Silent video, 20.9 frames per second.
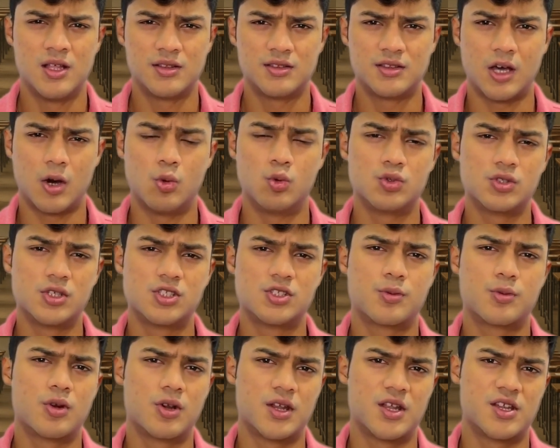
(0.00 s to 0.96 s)
Thousands
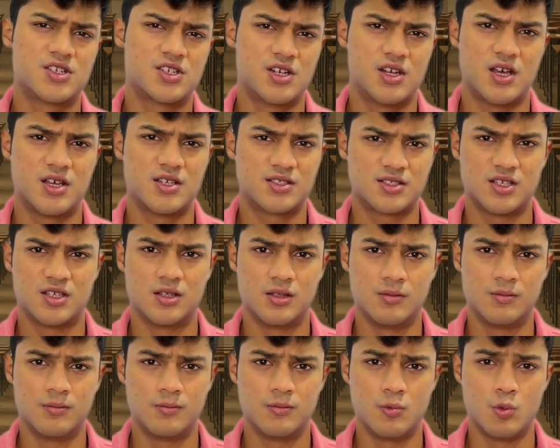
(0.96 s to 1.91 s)
protested asking,
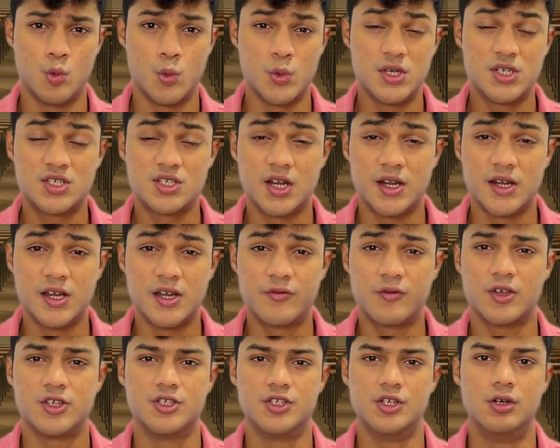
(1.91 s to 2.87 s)
we studied
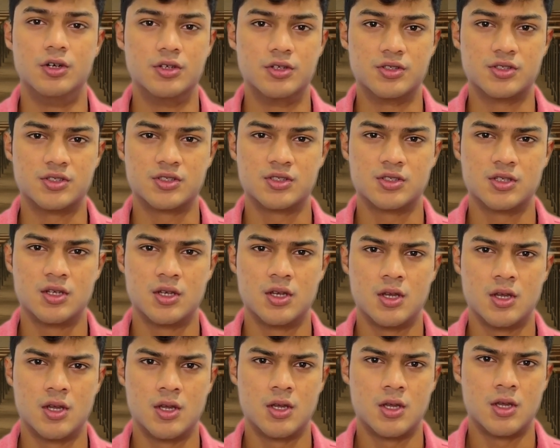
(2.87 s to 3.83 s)
for years.
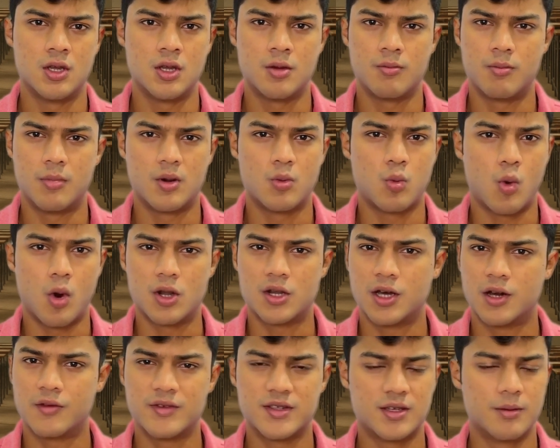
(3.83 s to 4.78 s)
But what
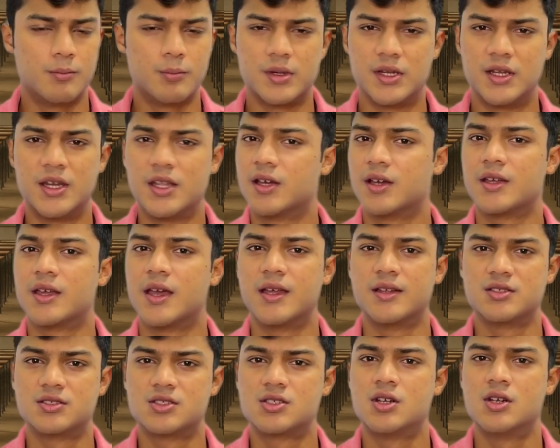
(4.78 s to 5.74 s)
are we competing
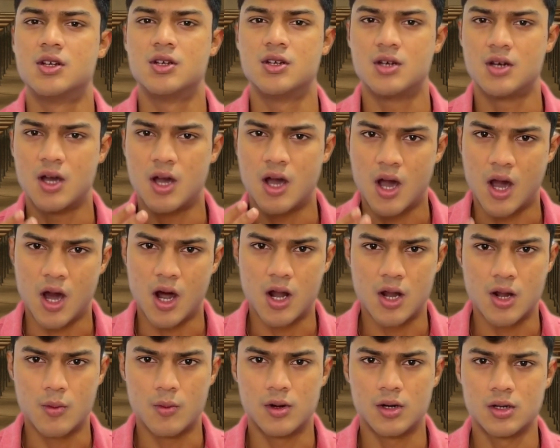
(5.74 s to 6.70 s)
against?
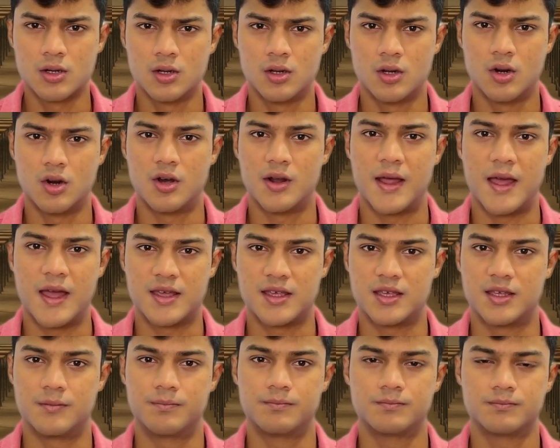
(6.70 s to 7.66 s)
Hard work or
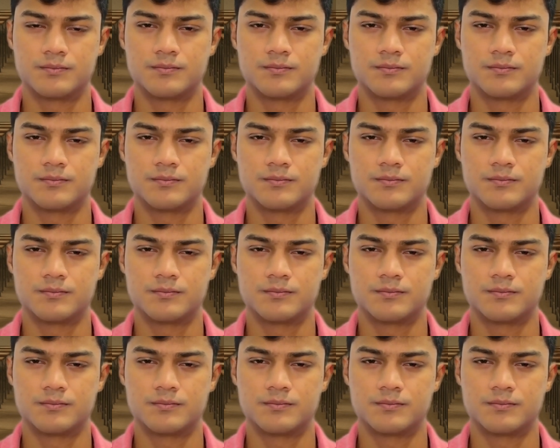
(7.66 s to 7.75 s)
hacking?